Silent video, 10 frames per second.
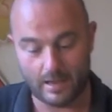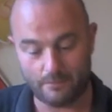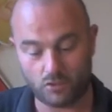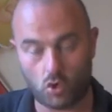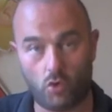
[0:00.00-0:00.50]

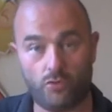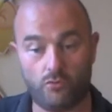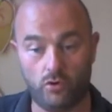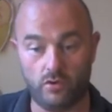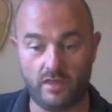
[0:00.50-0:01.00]
go
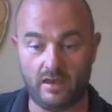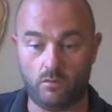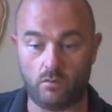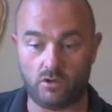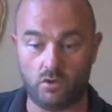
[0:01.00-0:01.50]
through then, and
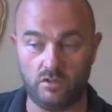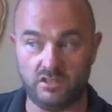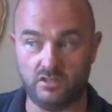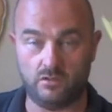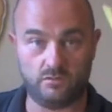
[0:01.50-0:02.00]
what we're going to
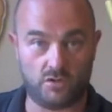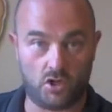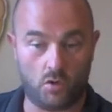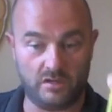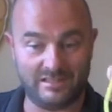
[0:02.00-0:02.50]
do is we're
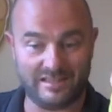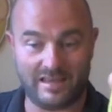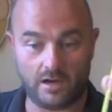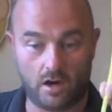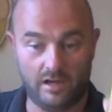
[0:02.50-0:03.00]
going to get
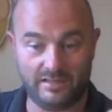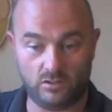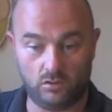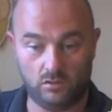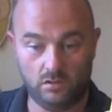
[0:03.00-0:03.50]
our
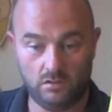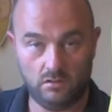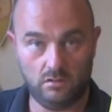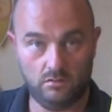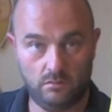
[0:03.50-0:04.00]
little
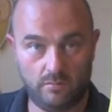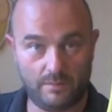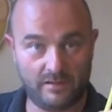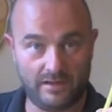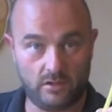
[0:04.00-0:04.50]
pipe
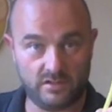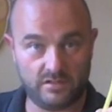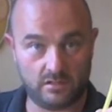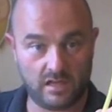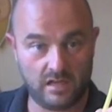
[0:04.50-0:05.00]
cleaners,
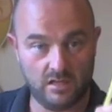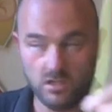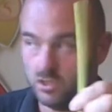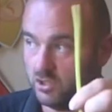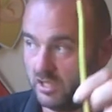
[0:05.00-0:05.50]
okay?
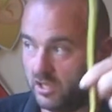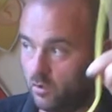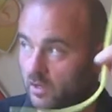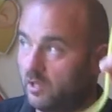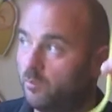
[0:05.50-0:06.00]
So you get your
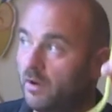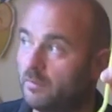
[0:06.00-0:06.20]
little pipe